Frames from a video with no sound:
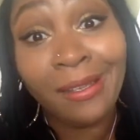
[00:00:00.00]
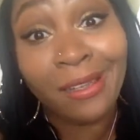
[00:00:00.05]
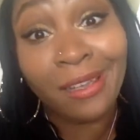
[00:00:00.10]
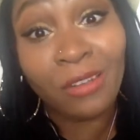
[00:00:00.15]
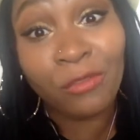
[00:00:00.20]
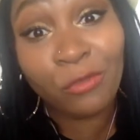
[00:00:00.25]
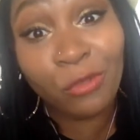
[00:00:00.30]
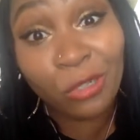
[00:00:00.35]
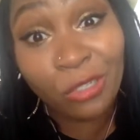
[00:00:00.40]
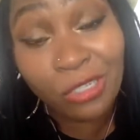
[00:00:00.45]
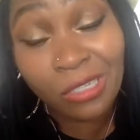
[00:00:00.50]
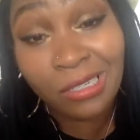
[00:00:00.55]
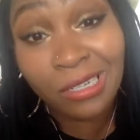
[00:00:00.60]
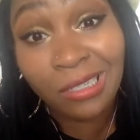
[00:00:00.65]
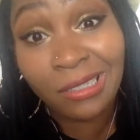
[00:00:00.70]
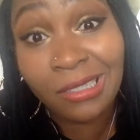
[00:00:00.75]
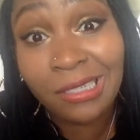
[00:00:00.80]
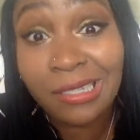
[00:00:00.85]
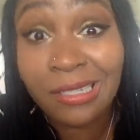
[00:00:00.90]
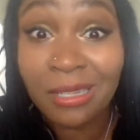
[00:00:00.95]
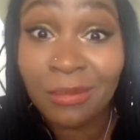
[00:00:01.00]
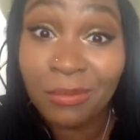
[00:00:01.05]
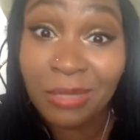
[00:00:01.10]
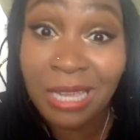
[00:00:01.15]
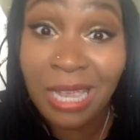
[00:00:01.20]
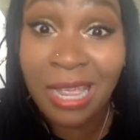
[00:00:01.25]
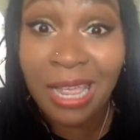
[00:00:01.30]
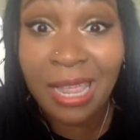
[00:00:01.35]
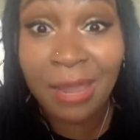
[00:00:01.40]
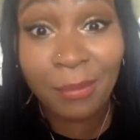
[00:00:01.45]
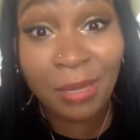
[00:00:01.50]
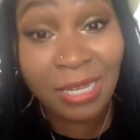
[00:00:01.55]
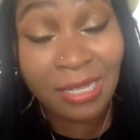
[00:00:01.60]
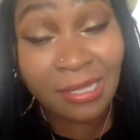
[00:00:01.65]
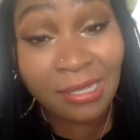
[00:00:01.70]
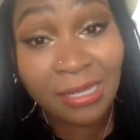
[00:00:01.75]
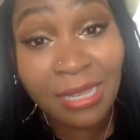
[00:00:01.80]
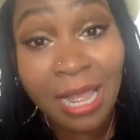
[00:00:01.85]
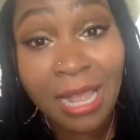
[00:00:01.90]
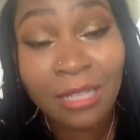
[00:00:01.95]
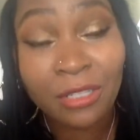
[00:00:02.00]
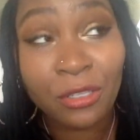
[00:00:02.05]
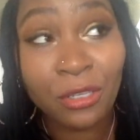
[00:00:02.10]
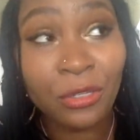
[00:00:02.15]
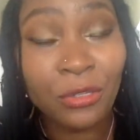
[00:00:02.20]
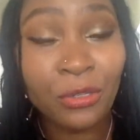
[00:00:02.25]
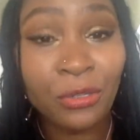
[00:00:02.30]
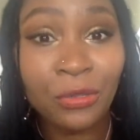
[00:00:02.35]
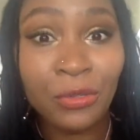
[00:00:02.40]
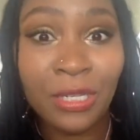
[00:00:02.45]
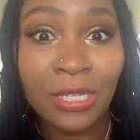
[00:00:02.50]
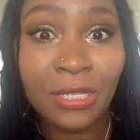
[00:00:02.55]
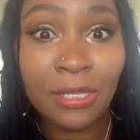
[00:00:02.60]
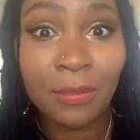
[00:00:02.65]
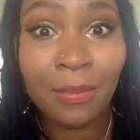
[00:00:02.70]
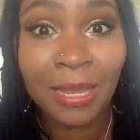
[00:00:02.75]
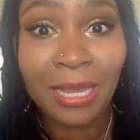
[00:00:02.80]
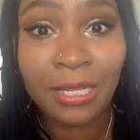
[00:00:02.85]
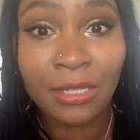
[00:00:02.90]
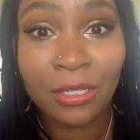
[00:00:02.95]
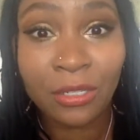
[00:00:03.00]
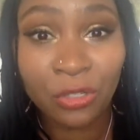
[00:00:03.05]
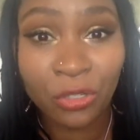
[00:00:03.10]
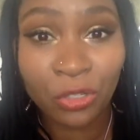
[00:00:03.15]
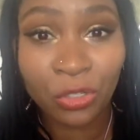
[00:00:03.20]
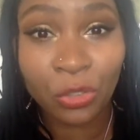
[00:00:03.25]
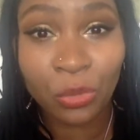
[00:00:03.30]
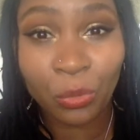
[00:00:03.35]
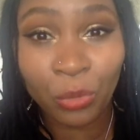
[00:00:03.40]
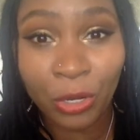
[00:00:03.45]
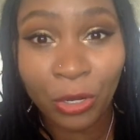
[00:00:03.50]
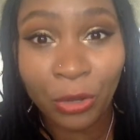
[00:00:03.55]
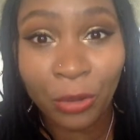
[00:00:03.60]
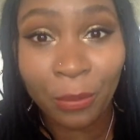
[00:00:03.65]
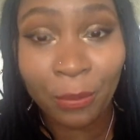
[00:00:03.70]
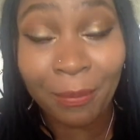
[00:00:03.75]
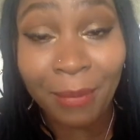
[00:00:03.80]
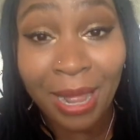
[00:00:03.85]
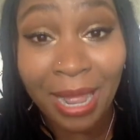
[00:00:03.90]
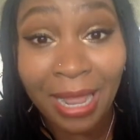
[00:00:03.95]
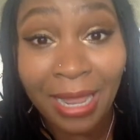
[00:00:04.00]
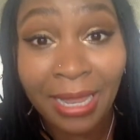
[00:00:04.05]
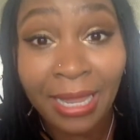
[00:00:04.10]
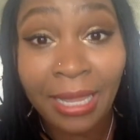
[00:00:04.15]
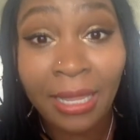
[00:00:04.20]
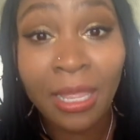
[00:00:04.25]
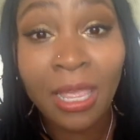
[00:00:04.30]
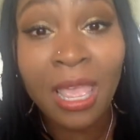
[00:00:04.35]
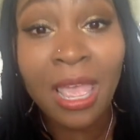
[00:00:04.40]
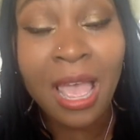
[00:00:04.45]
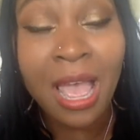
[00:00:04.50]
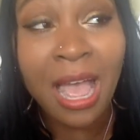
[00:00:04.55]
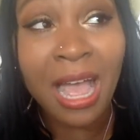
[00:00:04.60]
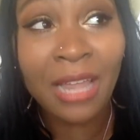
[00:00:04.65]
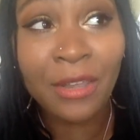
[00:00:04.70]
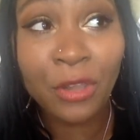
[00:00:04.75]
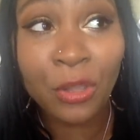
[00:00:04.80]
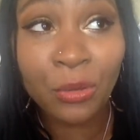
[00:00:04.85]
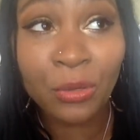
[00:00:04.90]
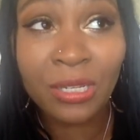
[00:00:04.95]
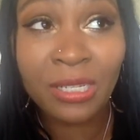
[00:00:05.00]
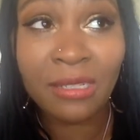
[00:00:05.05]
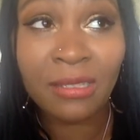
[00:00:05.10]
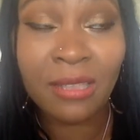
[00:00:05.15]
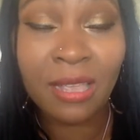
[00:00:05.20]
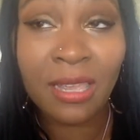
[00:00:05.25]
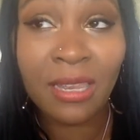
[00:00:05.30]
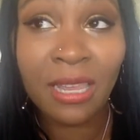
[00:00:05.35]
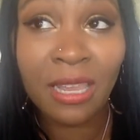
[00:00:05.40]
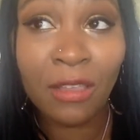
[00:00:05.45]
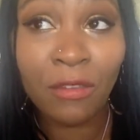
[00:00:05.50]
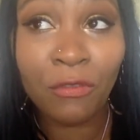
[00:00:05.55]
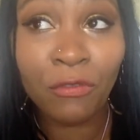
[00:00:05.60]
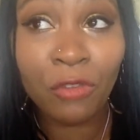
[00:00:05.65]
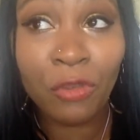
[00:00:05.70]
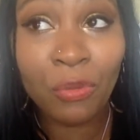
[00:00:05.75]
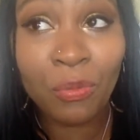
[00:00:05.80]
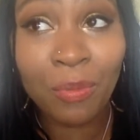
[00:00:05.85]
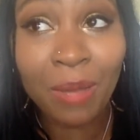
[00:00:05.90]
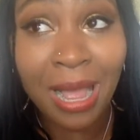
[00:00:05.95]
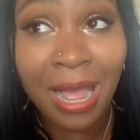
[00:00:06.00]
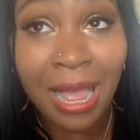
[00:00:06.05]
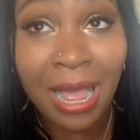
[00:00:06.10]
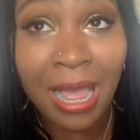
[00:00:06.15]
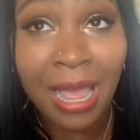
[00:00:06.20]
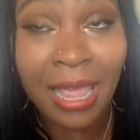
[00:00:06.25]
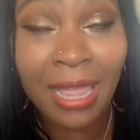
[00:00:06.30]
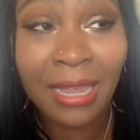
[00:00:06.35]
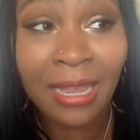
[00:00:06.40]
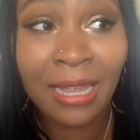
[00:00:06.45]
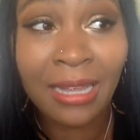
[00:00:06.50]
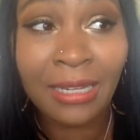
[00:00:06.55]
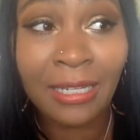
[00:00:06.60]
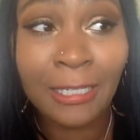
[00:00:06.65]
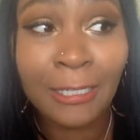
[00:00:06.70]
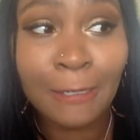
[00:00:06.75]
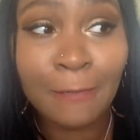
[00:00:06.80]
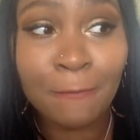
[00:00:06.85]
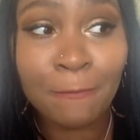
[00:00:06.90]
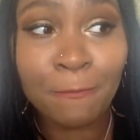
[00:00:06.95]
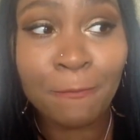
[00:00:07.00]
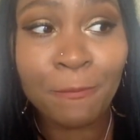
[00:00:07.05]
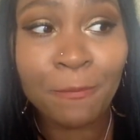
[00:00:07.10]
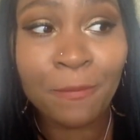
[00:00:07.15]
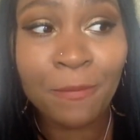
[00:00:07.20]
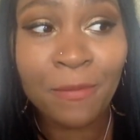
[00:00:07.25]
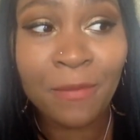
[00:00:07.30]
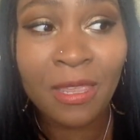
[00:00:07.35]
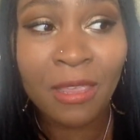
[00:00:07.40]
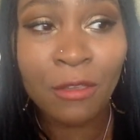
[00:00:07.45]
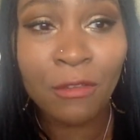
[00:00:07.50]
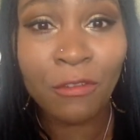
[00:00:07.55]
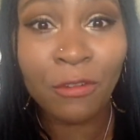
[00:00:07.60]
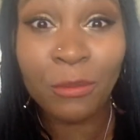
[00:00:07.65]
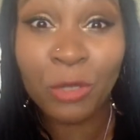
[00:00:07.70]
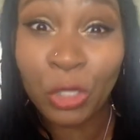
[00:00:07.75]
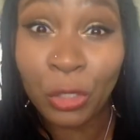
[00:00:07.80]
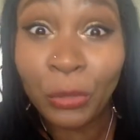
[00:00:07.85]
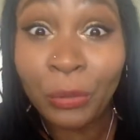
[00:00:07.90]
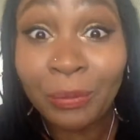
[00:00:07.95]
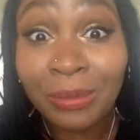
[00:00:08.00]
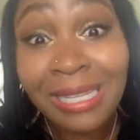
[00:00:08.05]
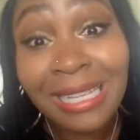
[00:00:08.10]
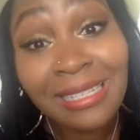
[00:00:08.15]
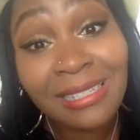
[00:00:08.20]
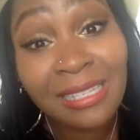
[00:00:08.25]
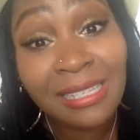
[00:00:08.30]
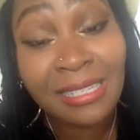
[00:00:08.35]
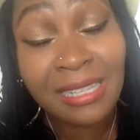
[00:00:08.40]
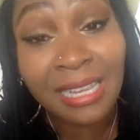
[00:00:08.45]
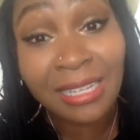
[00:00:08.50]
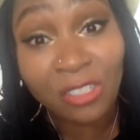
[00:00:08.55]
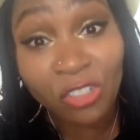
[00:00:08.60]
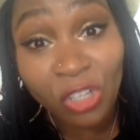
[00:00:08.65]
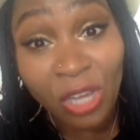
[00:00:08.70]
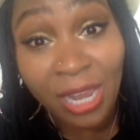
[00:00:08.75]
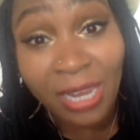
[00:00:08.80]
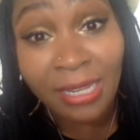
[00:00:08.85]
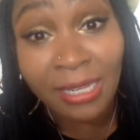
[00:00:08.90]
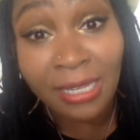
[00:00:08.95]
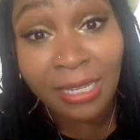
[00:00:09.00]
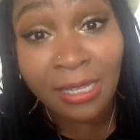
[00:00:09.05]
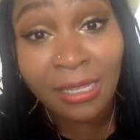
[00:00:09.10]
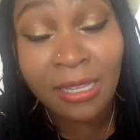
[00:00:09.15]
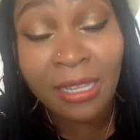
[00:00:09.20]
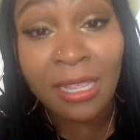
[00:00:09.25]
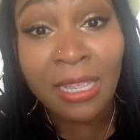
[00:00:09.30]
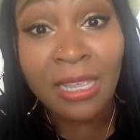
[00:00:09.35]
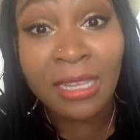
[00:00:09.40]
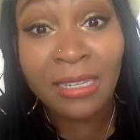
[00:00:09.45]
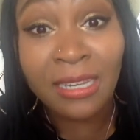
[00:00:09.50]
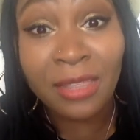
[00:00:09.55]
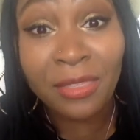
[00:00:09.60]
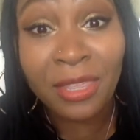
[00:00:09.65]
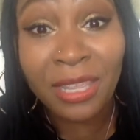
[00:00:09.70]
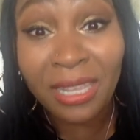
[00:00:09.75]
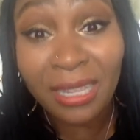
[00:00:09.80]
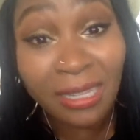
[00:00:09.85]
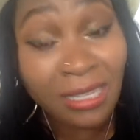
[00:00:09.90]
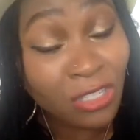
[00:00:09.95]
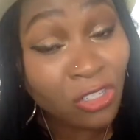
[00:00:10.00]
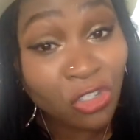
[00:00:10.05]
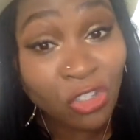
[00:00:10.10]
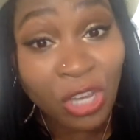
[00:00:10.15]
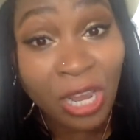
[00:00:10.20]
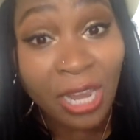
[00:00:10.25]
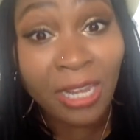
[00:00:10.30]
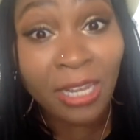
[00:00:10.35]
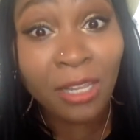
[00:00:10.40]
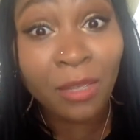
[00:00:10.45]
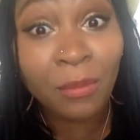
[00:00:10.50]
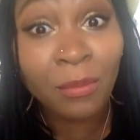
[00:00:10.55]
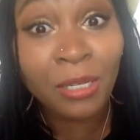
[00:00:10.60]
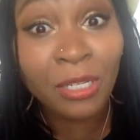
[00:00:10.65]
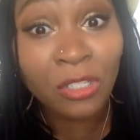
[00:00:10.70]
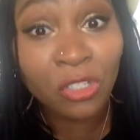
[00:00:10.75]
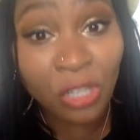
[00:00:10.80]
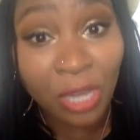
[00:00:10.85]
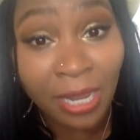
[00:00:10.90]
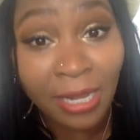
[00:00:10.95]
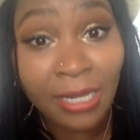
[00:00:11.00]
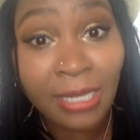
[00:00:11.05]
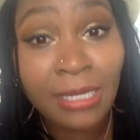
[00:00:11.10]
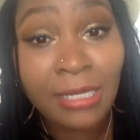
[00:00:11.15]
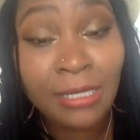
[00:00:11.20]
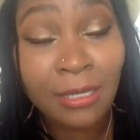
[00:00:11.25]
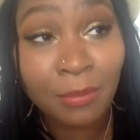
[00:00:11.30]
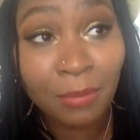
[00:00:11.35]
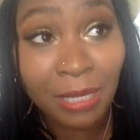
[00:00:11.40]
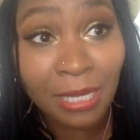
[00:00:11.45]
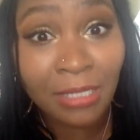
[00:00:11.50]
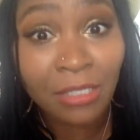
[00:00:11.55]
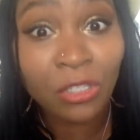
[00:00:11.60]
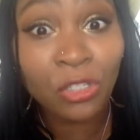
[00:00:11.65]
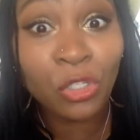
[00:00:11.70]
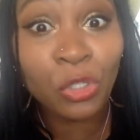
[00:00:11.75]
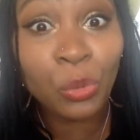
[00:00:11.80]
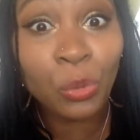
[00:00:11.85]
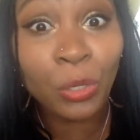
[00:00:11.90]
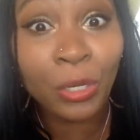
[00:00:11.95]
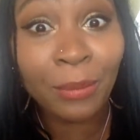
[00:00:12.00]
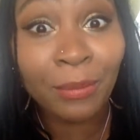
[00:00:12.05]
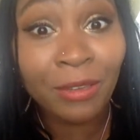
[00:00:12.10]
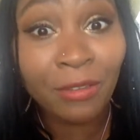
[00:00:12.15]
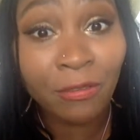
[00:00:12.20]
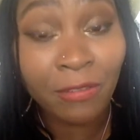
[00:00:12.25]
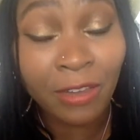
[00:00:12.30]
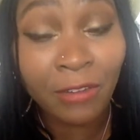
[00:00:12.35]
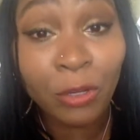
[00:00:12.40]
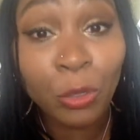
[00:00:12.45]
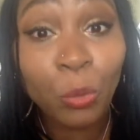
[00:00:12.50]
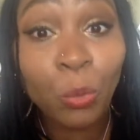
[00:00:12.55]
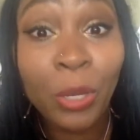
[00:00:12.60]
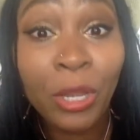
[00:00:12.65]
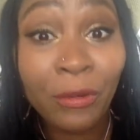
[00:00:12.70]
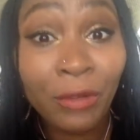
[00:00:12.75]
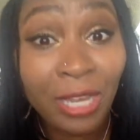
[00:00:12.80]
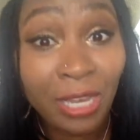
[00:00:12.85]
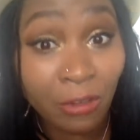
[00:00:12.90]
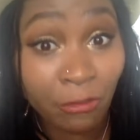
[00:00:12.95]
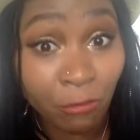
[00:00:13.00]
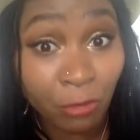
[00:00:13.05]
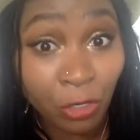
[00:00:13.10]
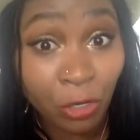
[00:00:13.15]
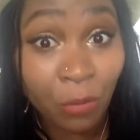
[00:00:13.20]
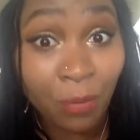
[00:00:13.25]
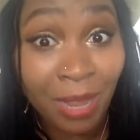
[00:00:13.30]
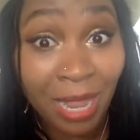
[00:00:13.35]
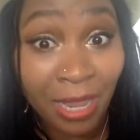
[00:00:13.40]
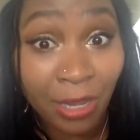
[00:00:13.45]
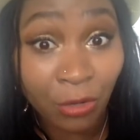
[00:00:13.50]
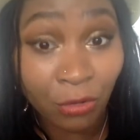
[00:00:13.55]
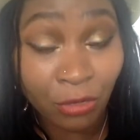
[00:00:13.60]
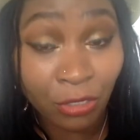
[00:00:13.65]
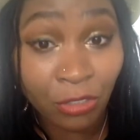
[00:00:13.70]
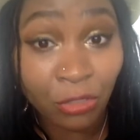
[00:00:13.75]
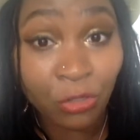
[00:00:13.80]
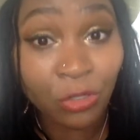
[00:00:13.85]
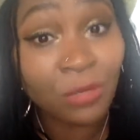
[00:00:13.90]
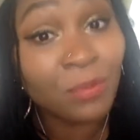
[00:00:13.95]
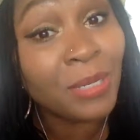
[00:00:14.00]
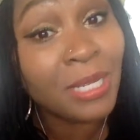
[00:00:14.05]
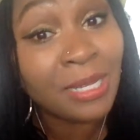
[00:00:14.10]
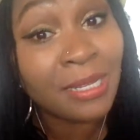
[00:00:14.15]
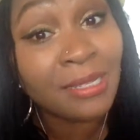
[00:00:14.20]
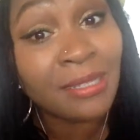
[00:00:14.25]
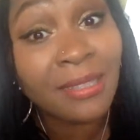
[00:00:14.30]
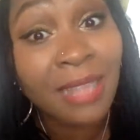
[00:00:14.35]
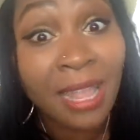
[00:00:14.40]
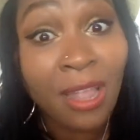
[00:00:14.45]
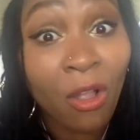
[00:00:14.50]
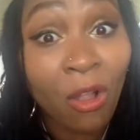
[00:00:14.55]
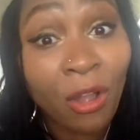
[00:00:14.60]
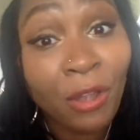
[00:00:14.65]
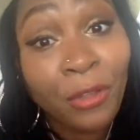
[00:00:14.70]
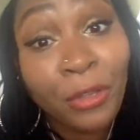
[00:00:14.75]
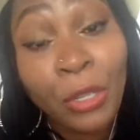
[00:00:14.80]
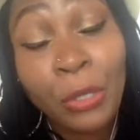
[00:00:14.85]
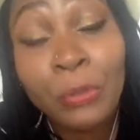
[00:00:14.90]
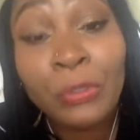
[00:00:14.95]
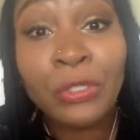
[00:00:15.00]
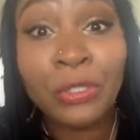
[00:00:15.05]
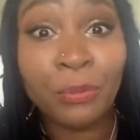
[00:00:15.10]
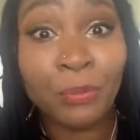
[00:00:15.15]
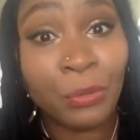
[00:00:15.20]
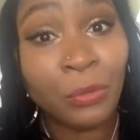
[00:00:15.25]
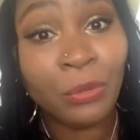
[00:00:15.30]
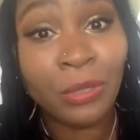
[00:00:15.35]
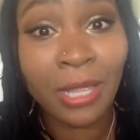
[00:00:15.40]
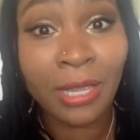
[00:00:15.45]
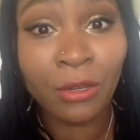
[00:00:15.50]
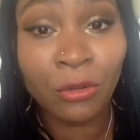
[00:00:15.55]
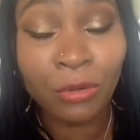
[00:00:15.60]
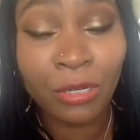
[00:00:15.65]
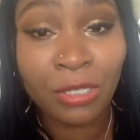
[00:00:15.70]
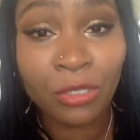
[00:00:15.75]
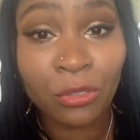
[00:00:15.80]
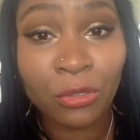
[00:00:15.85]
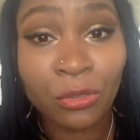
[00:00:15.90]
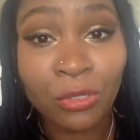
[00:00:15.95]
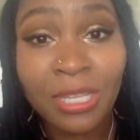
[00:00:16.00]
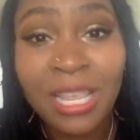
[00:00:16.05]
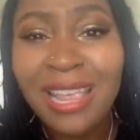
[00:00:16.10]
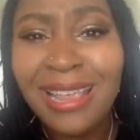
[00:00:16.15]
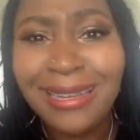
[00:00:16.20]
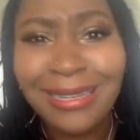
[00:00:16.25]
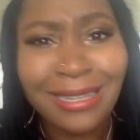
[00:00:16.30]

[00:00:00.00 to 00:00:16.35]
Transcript: Unfortunately, sometimes it's not, so you do need to pay attention to where you're buying. I noticed that if you buy um, from certain places like China, nothing against China, but China is a place that you want to be very wary of when you're buying crystals because they are known to bootleg crystals.